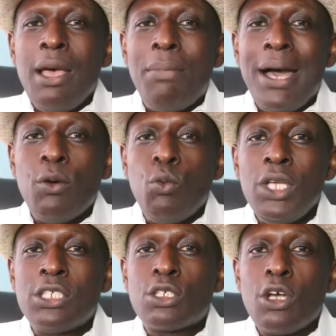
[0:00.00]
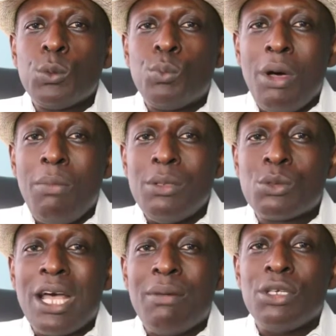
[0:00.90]
by which such
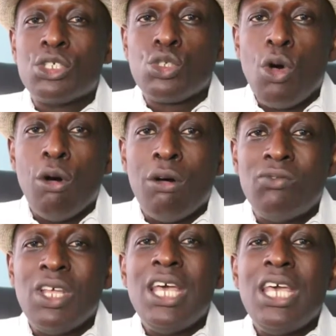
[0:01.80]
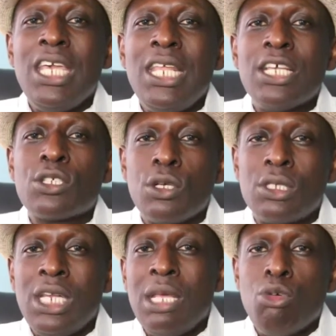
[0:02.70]
problems can be solved in a
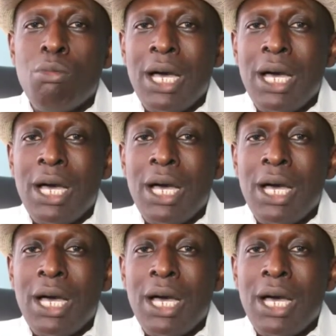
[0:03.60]
sustainable